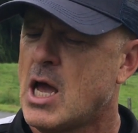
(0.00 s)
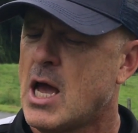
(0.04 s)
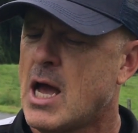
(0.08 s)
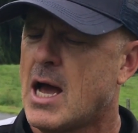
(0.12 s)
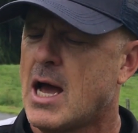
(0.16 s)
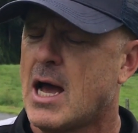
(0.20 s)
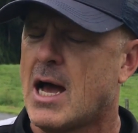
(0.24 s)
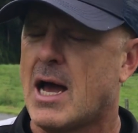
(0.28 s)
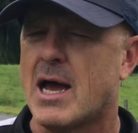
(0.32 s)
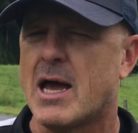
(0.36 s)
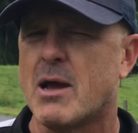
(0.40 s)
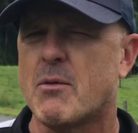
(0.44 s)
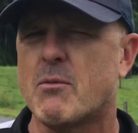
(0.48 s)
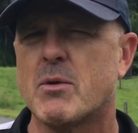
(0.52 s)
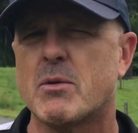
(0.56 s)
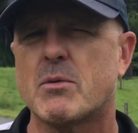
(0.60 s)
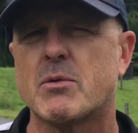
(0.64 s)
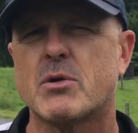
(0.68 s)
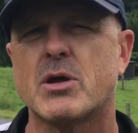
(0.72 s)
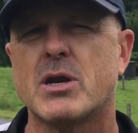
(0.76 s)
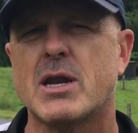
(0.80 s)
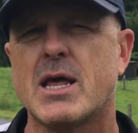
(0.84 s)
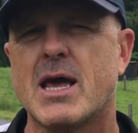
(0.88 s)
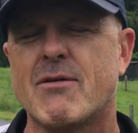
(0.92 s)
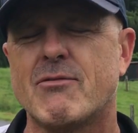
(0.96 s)
And we were
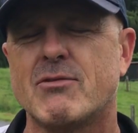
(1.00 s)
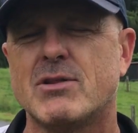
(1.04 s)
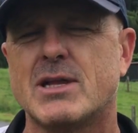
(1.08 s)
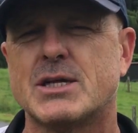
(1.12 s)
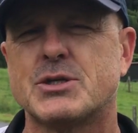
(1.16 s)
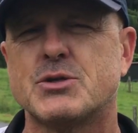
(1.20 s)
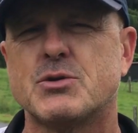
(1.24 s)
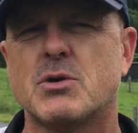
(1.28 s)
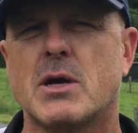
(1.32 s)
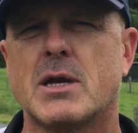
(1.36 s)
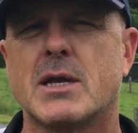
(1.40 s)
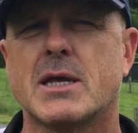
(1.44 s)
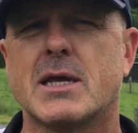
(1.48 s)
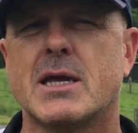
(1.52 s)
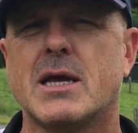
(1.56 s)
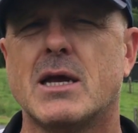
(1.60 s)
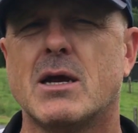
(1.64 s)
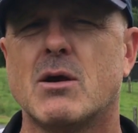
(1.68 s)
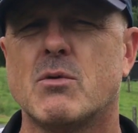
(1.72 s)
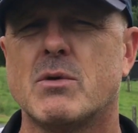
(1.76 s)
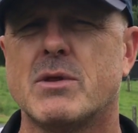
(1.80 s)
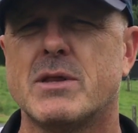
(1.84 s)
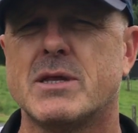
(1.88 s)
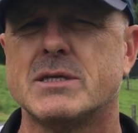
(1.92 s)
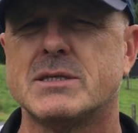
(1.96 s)
going to have electronic
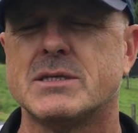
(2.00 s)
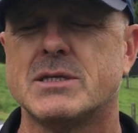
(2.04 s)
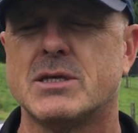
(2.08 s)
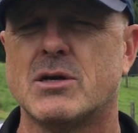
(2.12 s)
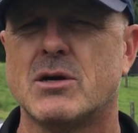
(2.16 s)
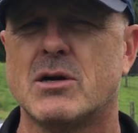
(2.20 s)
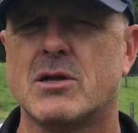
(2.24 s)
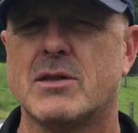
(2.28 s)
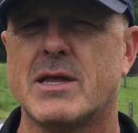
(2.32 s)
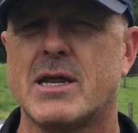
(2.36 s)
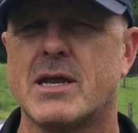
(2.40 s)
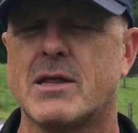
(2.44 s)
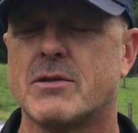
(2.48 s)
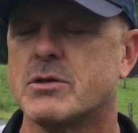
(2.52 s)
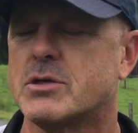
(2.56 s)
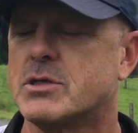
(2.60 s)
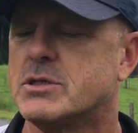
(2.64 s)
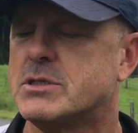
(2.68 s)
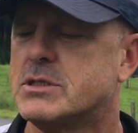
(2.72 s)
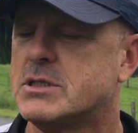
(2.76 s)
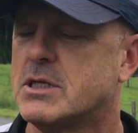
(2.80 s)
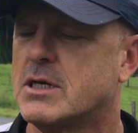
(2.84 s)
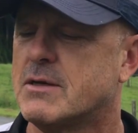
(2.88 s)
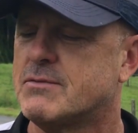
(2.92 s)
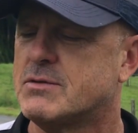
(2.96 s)
gear with us and all that other
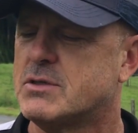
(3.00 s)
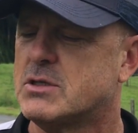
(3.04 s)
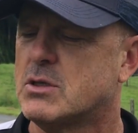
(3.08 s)
good stuff.